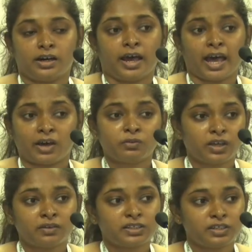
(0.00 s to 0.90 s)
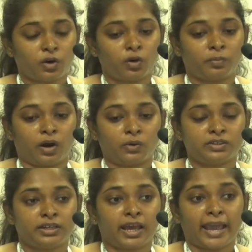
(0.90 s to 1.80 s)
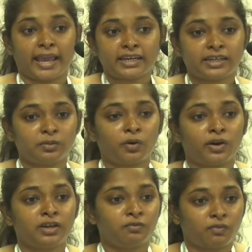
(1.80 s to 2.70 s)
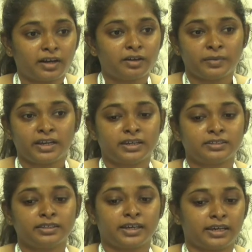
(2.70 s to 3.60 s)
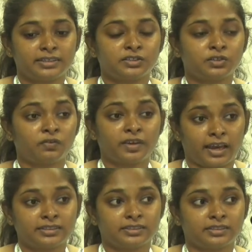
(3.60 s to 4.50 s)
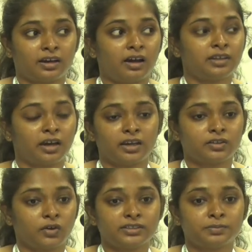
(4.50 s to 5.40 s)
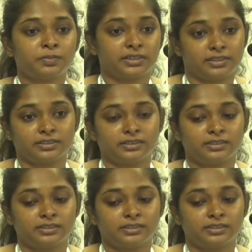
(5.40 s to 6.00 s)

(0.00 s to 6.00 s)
Have we ever known about 18.1 million cases of cancer are diagnosed per year,